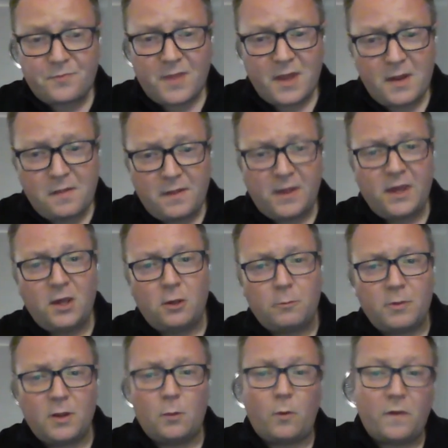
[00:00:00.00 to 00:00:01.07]
and I think he could
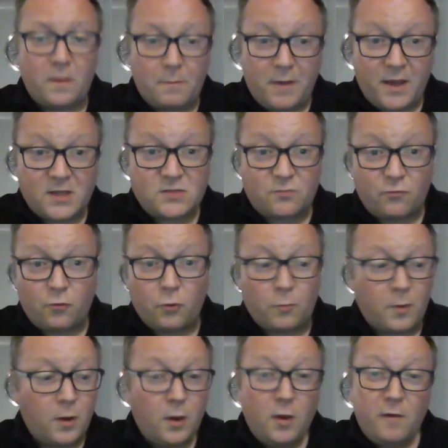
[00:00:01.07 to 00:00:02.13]
be the one that makes
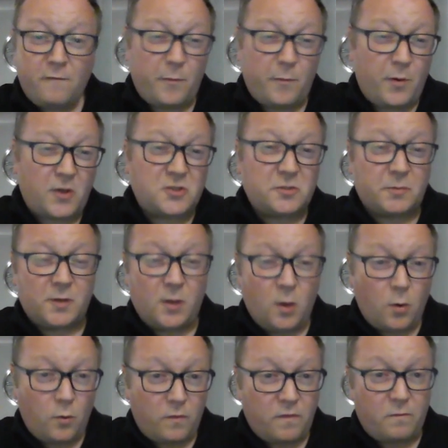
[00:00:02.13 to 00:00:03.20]
room for possibly
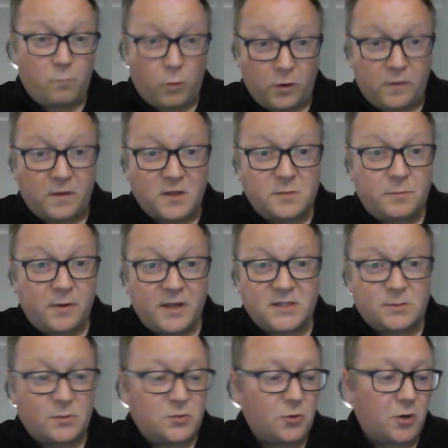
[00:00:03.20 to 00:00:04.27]
one of these players
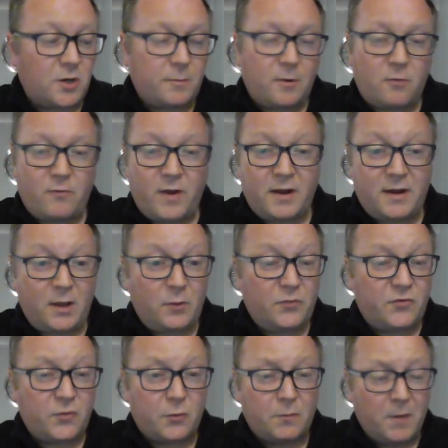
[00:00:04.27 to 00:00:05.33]
that we're talking about right now.
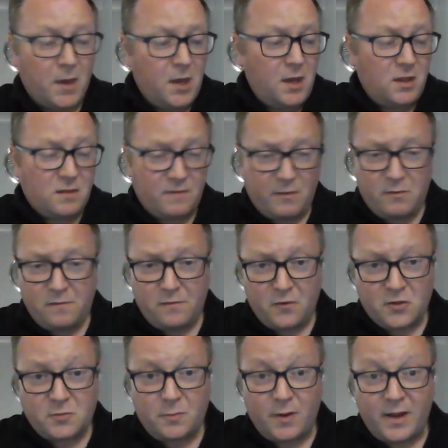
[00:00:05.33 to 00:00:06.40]
So the very
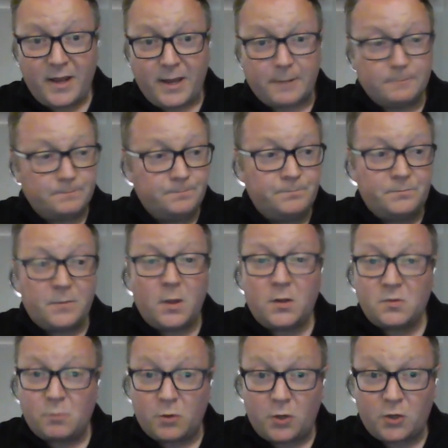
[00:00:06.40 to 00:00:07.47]
first player
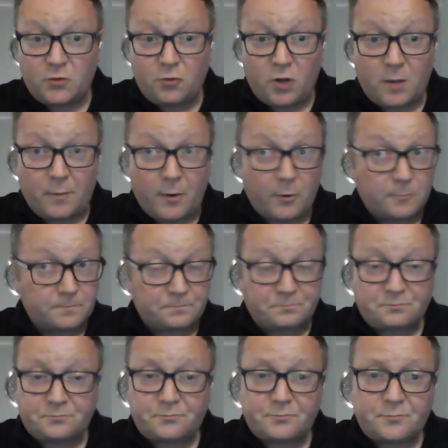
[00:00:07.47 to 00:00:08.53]
we're going to talk about
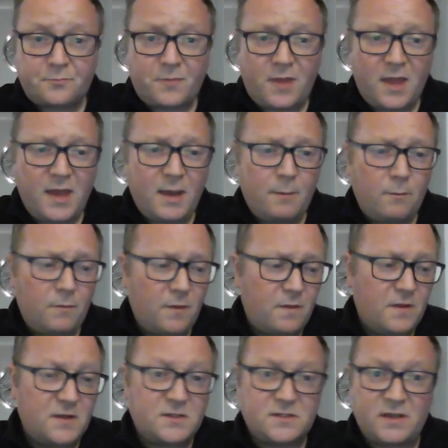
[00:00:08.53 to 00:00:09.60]
that
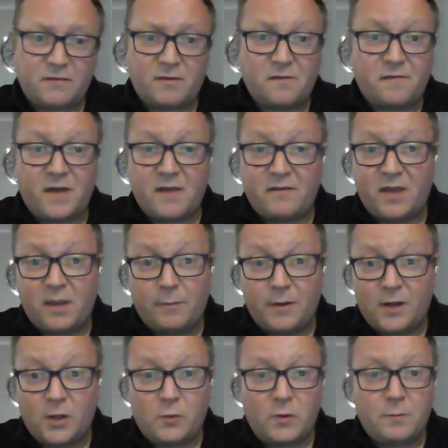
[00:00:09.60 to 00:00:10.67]
this 75, 80
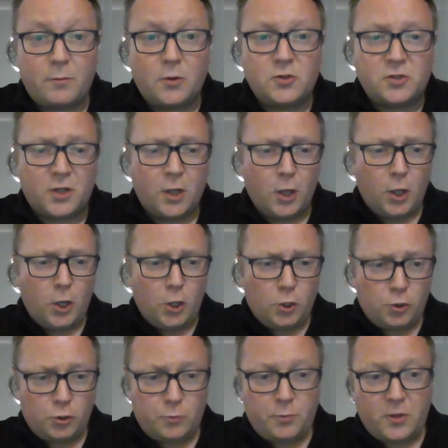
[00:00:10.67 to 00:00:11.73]
million quid budget
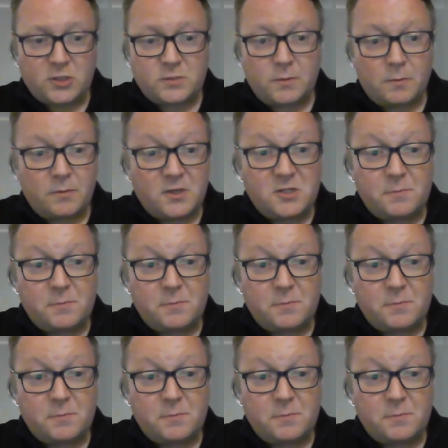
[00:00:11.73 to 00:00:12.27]
could possibly be